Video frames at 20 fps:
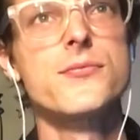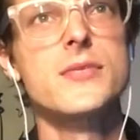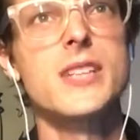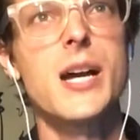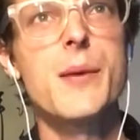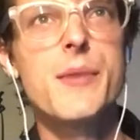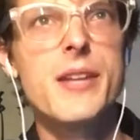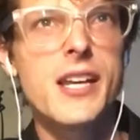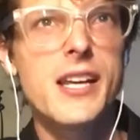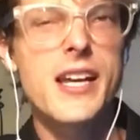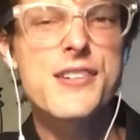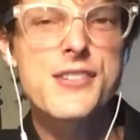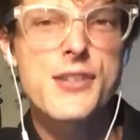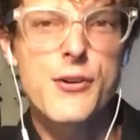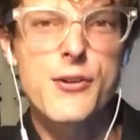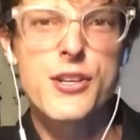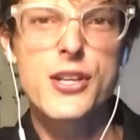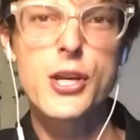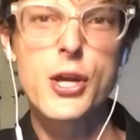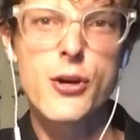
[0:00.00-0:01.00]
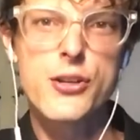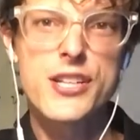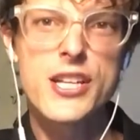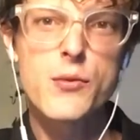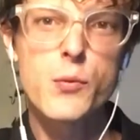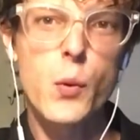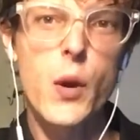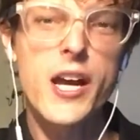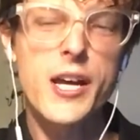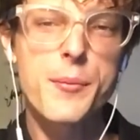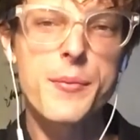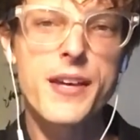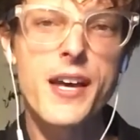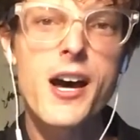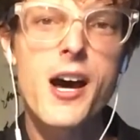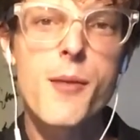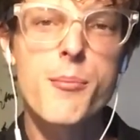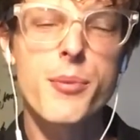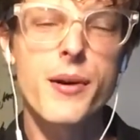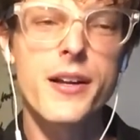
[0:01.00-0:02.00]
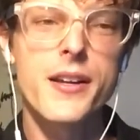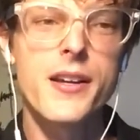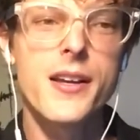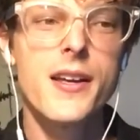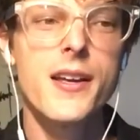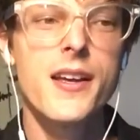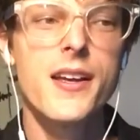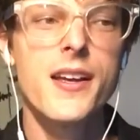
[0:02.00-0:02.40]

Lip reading: I mean, I guess it, you know, it did wake me up, but